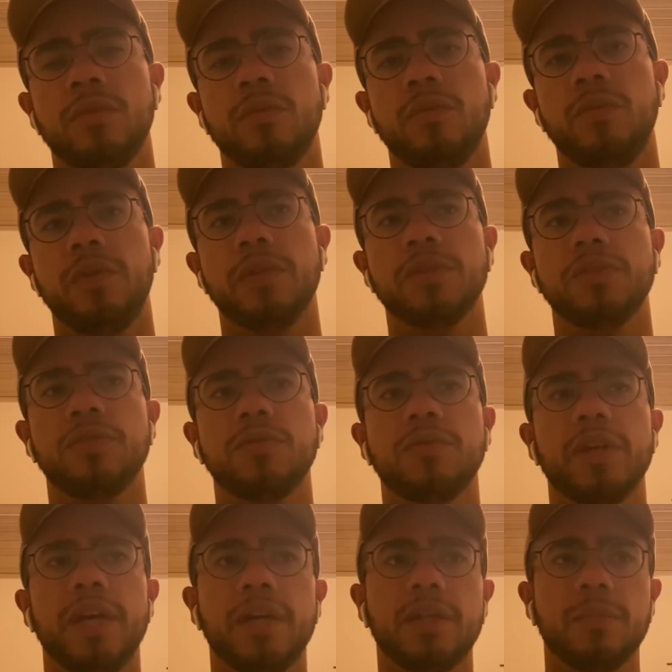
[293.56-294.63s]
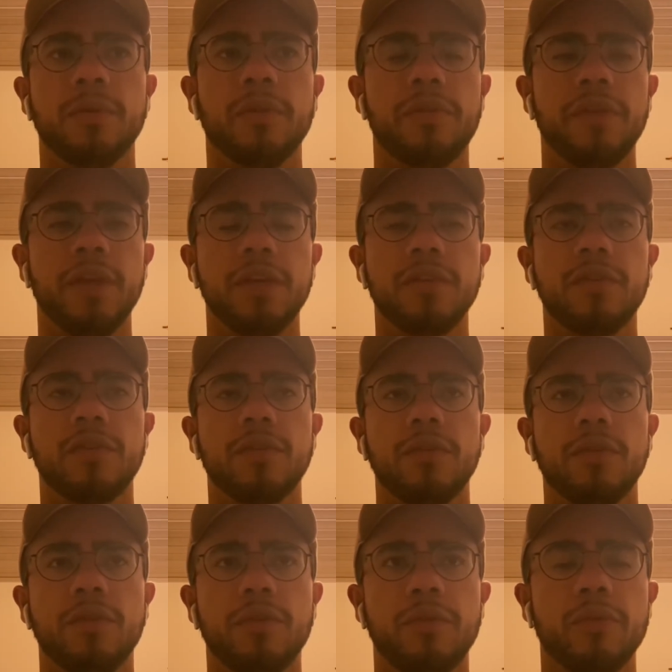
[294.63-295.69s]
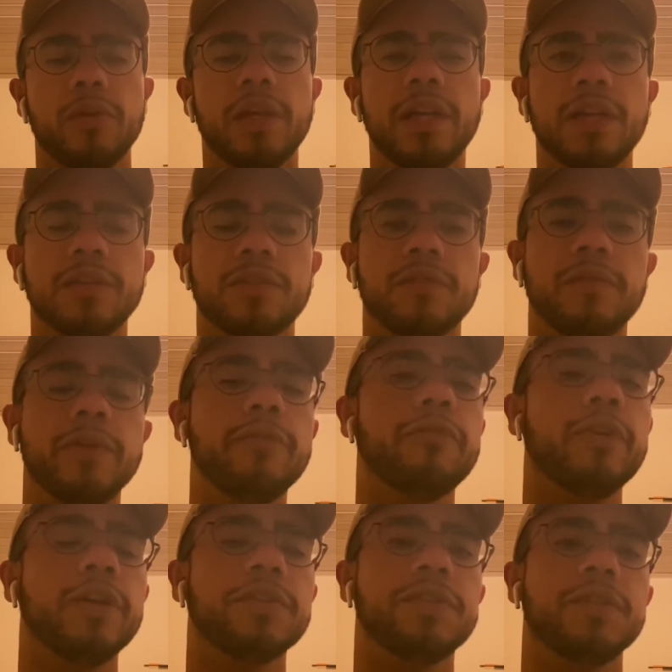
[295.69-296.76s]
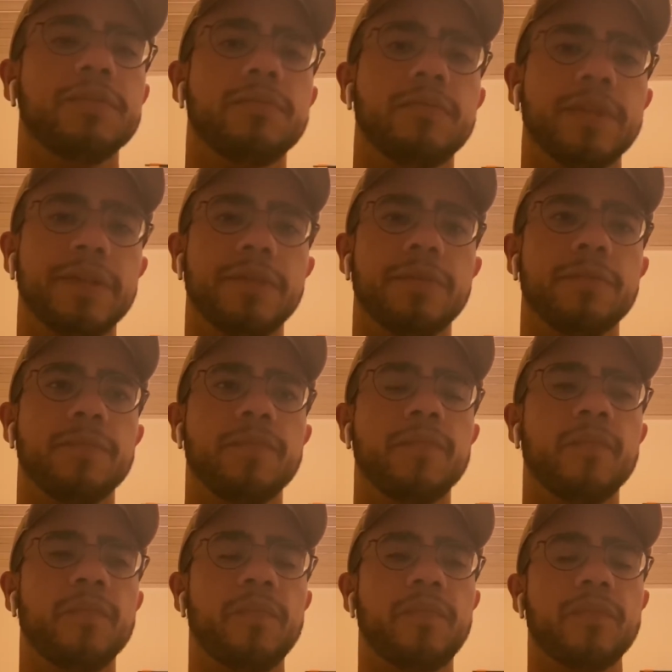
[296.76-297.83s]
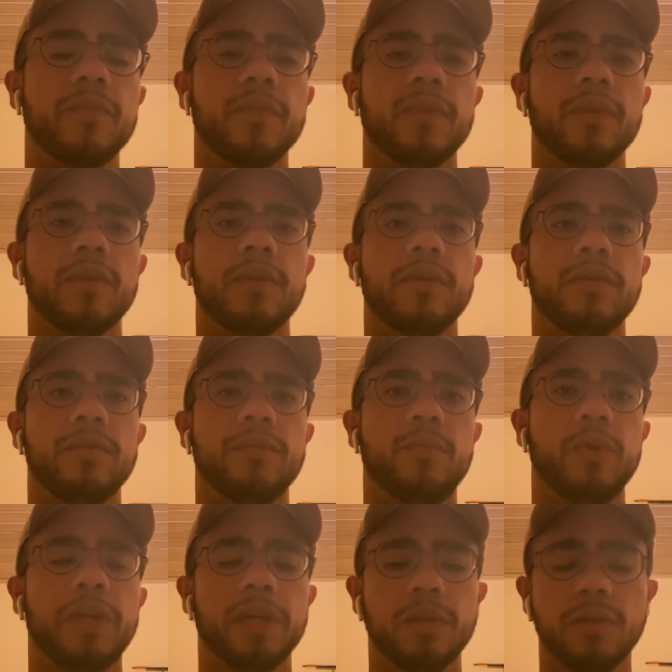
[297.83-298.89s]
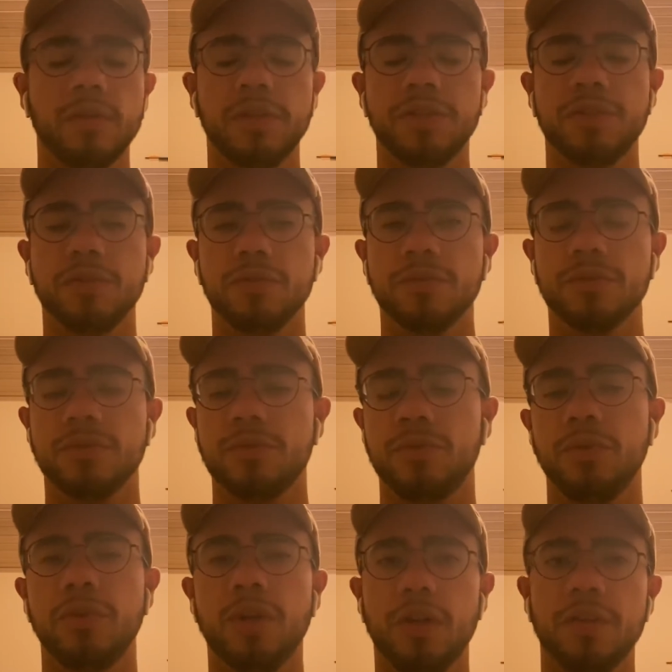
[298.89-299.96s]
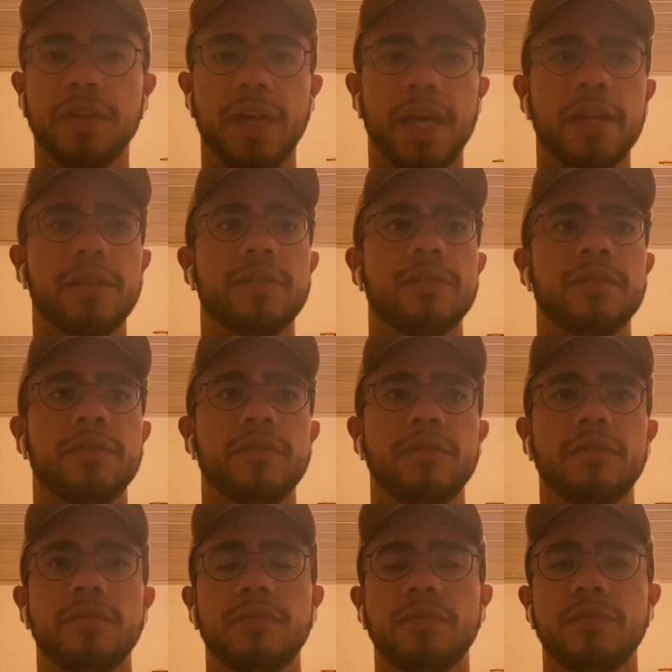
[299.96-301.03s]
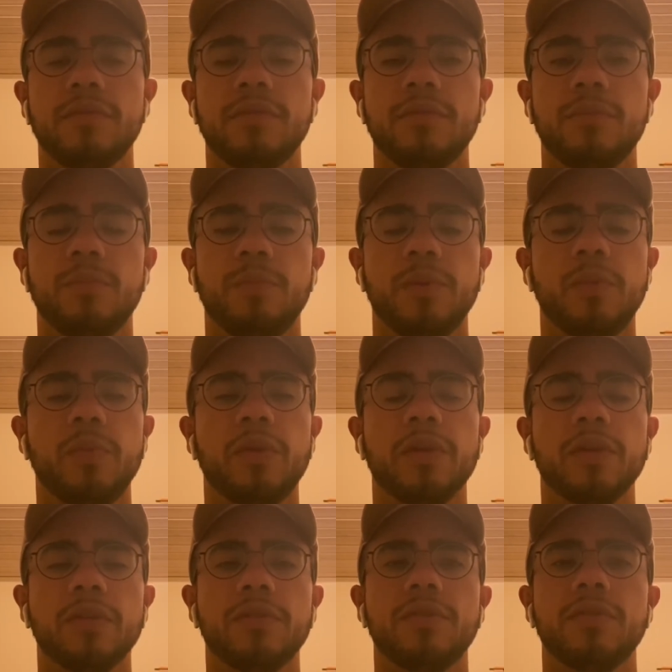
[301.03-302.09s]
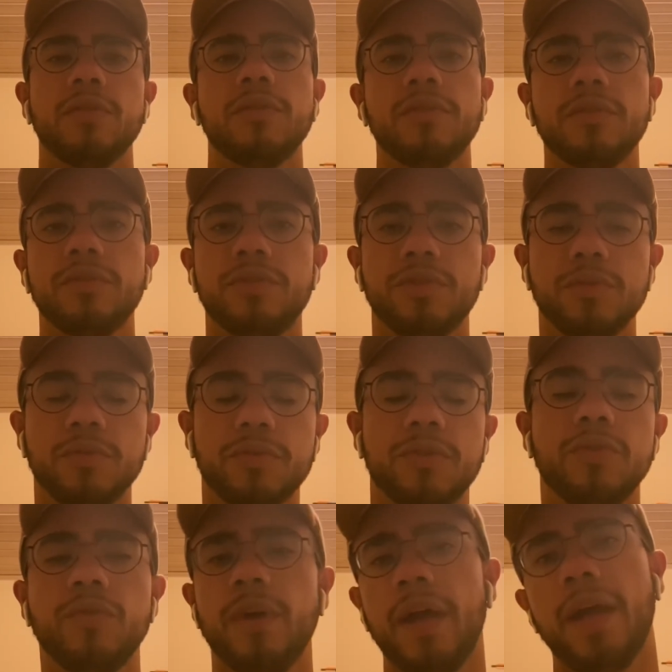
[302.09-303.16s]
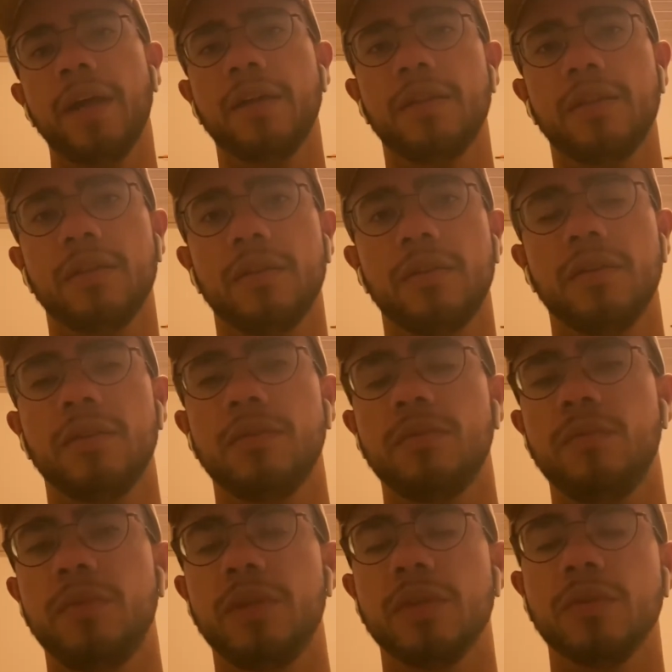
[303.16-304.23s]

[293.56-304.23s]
We can choose to act upon things through the lens of influencing, right? We can only choose to not act. but we cannot choose to act. We can